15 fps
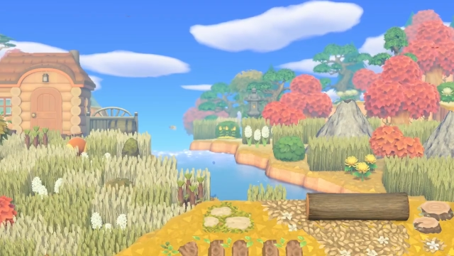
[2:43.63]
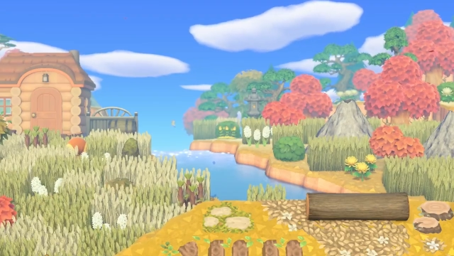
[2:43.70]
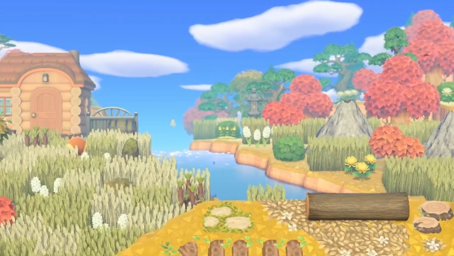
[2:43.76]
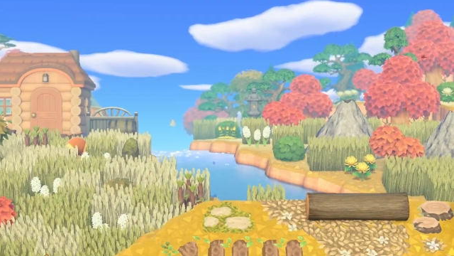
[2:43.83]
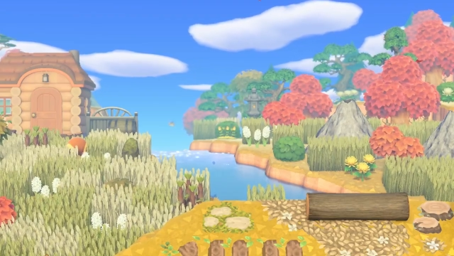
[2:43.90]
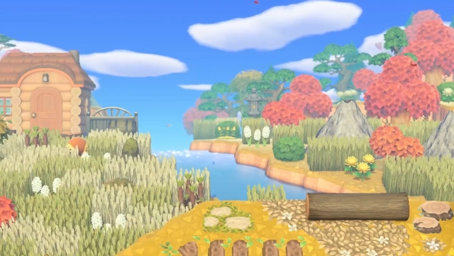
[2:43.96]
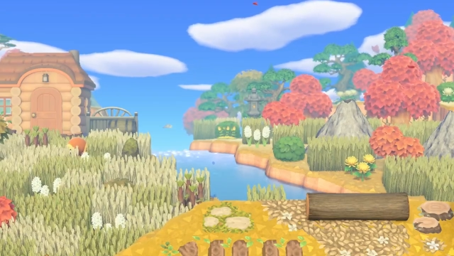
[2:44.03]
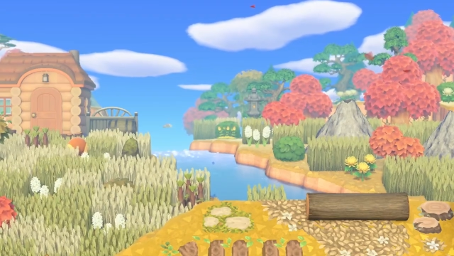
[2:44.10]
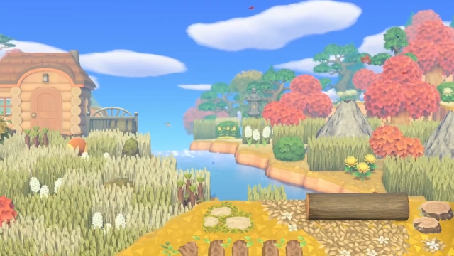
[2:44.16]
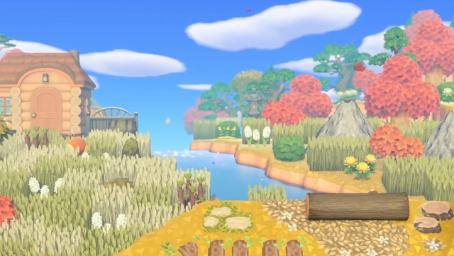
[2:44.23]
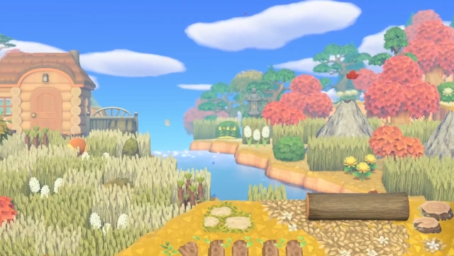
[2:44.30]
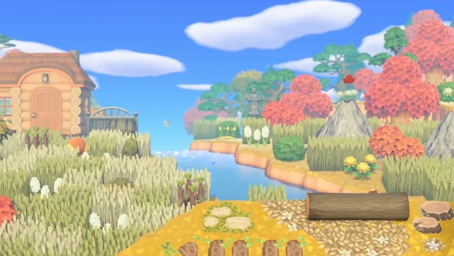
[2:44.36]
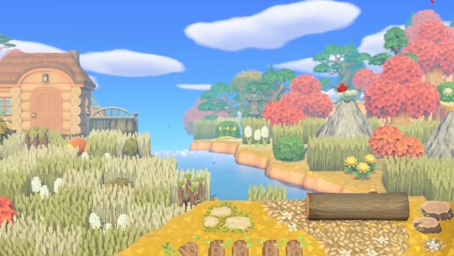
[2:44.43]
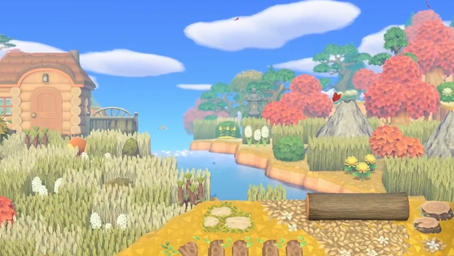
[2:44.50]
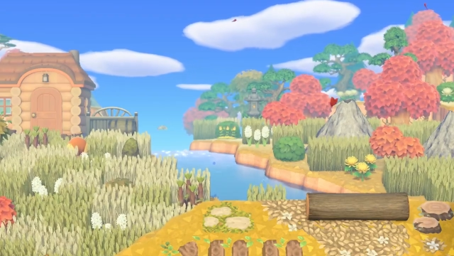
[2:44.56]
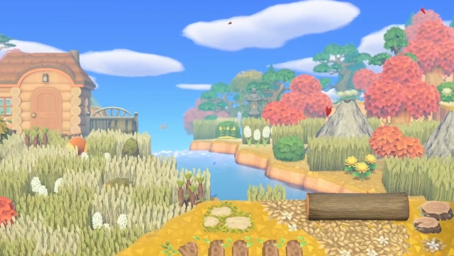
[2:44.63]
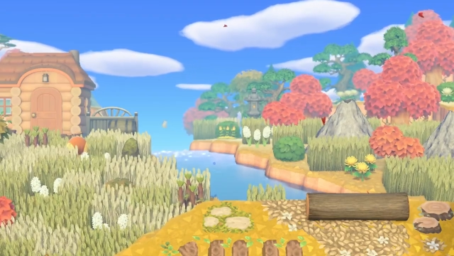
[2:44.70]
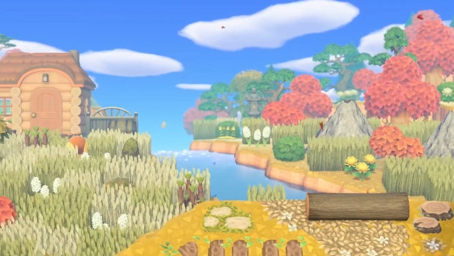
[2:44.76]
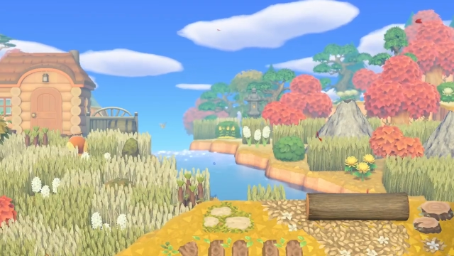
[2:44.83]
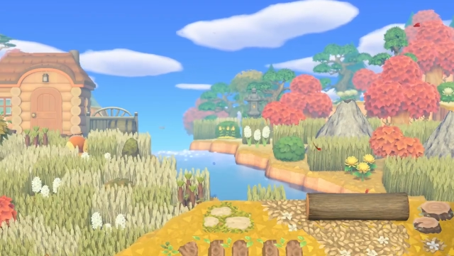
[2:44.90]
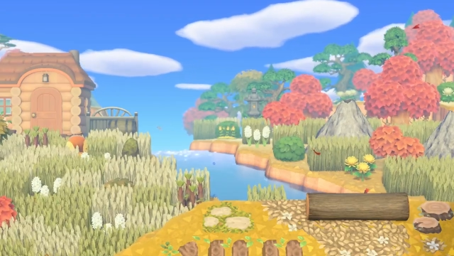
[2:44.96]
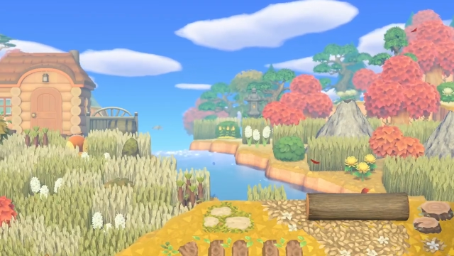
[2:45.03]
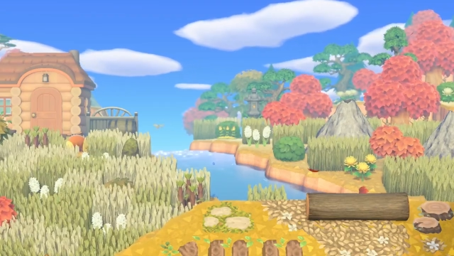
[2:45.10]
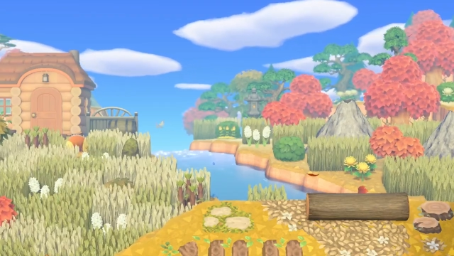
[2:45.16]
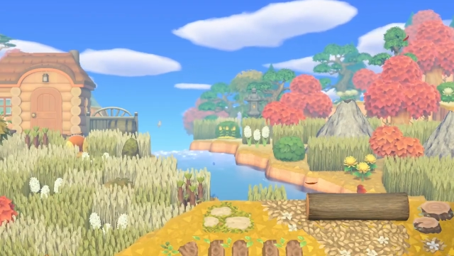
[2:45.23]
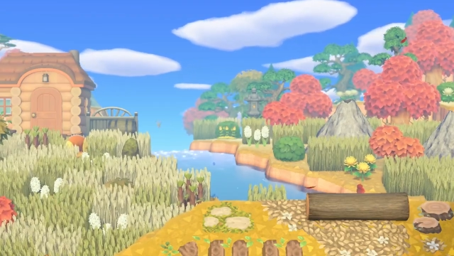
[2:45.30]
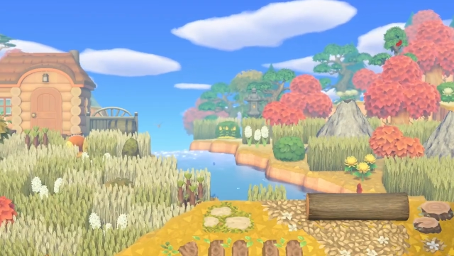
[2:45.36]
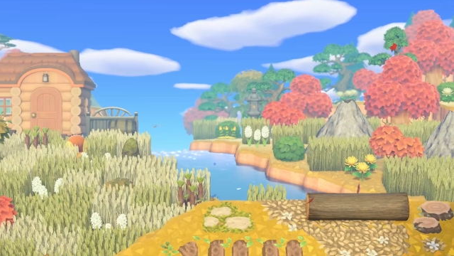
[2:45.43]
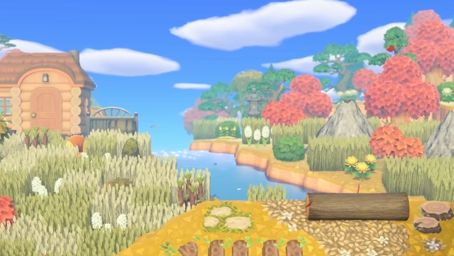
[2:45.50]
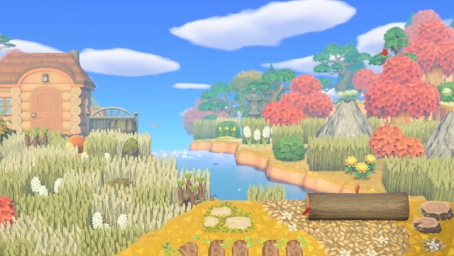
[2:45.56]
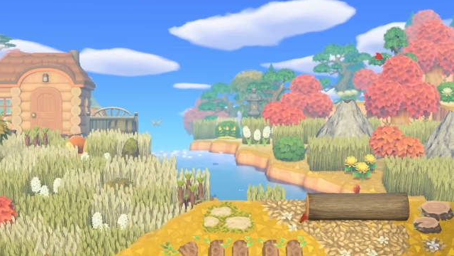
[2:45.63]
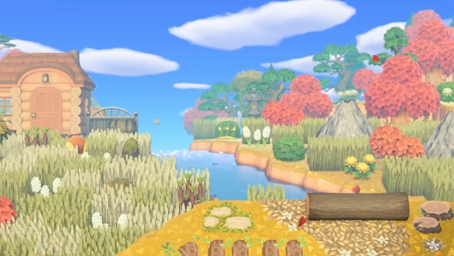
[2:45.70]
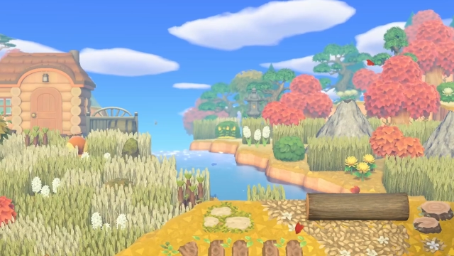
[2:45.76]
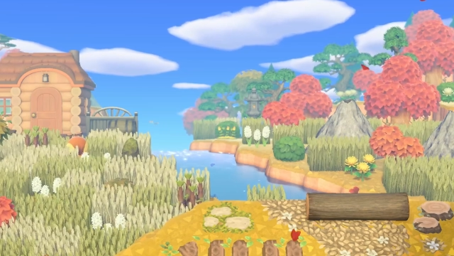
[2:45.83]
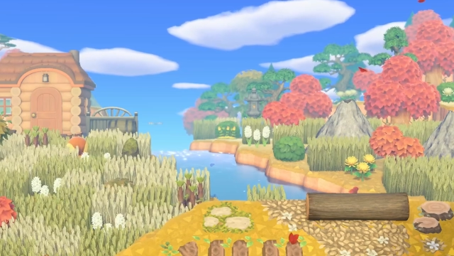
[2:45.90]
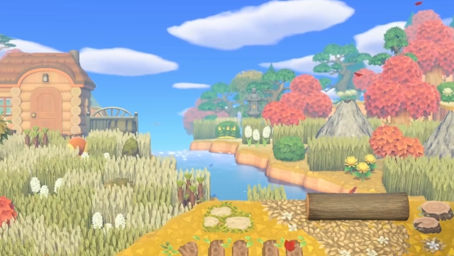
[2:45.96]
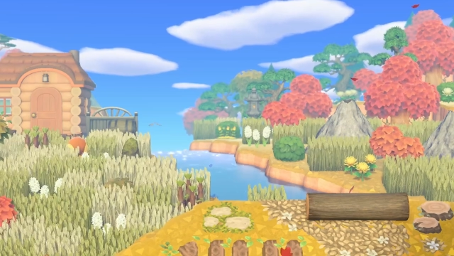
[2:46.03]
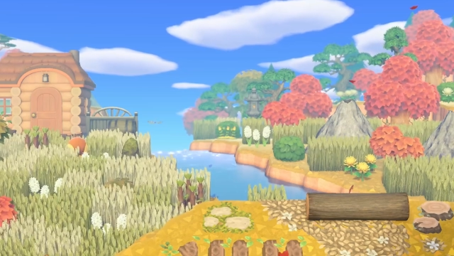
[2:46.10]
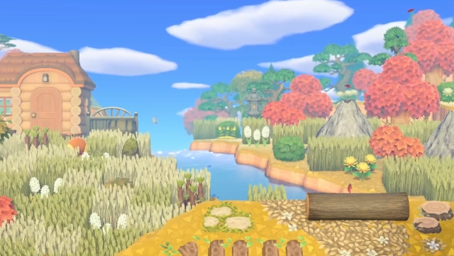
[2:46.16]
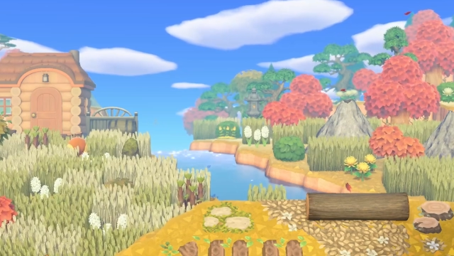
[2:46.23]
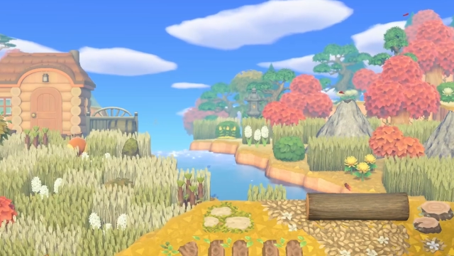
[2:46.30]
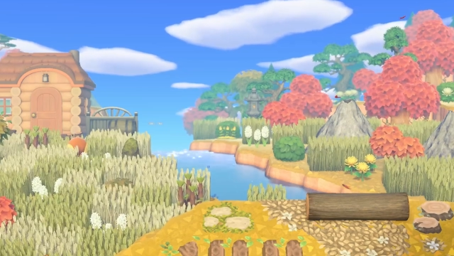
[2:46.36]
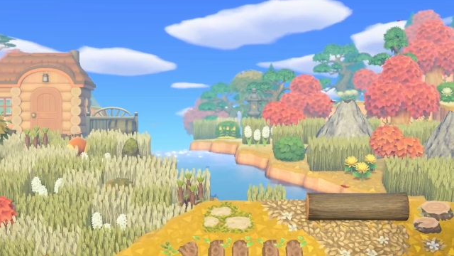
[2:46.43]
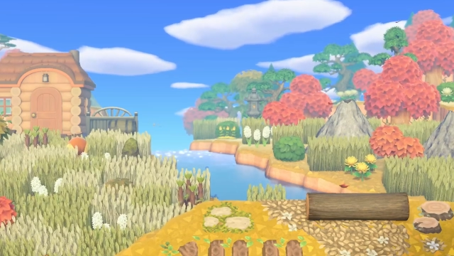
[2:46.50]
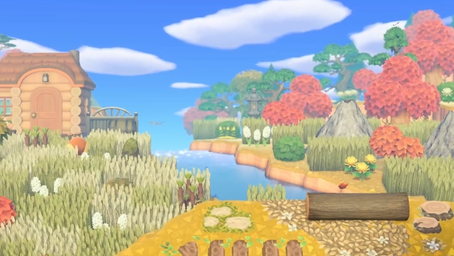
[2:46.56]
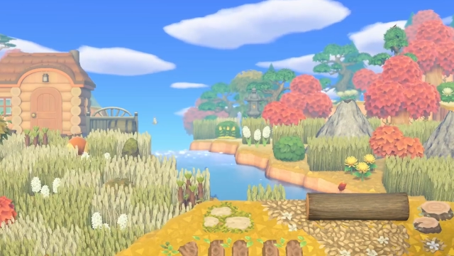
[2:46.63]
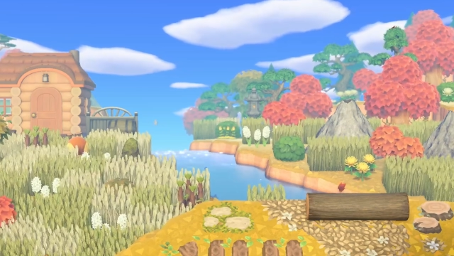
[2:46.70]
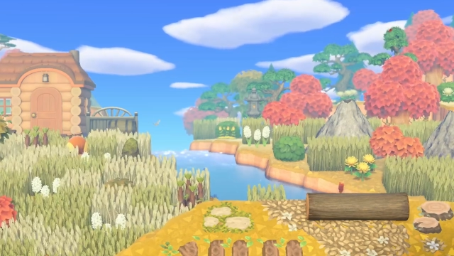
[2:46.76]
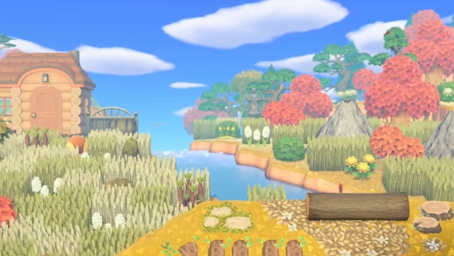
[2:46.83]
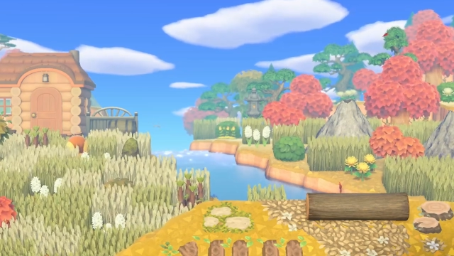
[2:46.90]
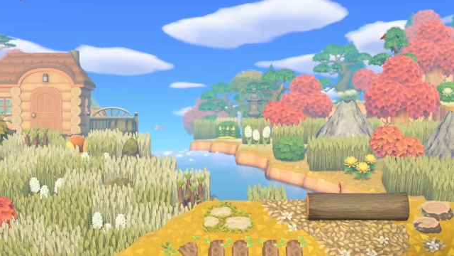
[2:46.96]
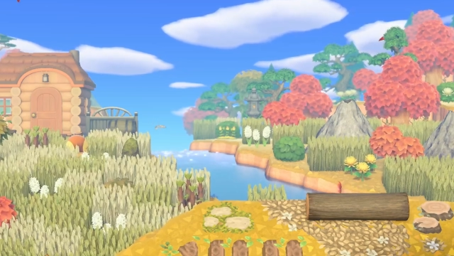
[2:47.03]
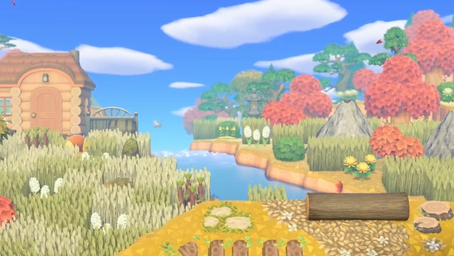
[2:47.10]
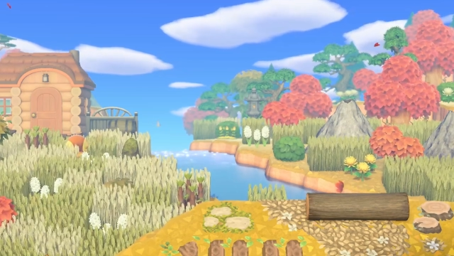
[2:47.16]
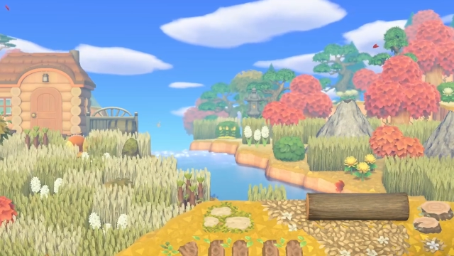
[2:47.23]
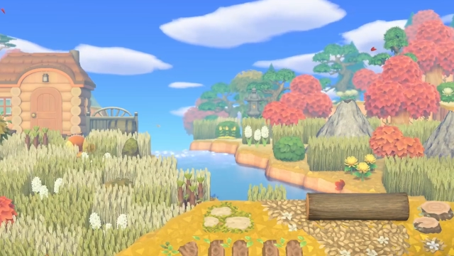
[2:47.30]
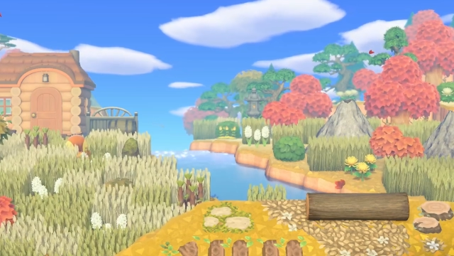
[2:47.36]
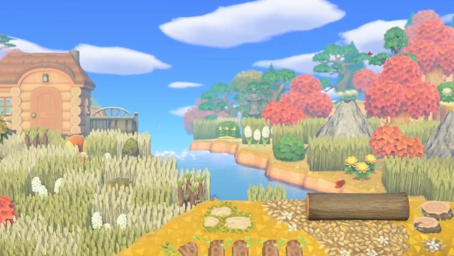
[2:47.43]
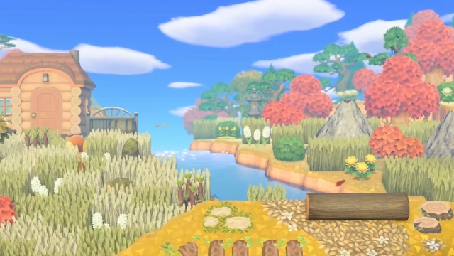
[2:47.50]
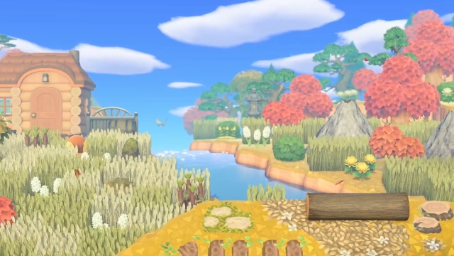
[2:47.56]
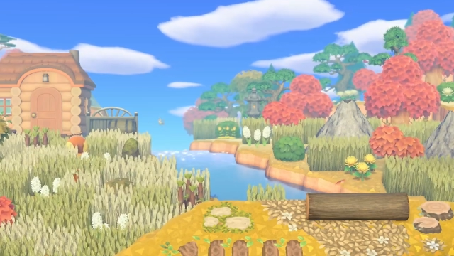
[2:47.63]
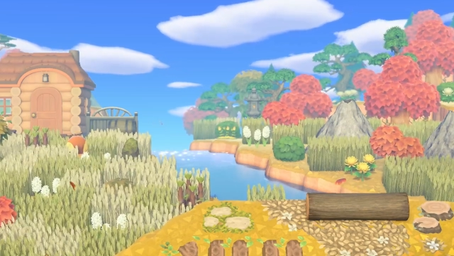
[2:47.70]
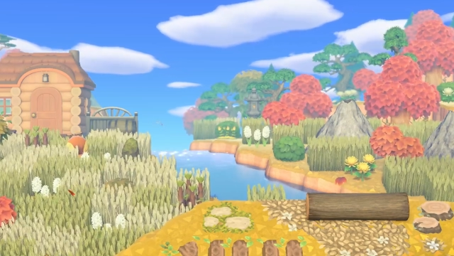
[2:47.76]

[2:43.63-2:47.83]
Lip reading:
No face is visible, so there are no lips to read.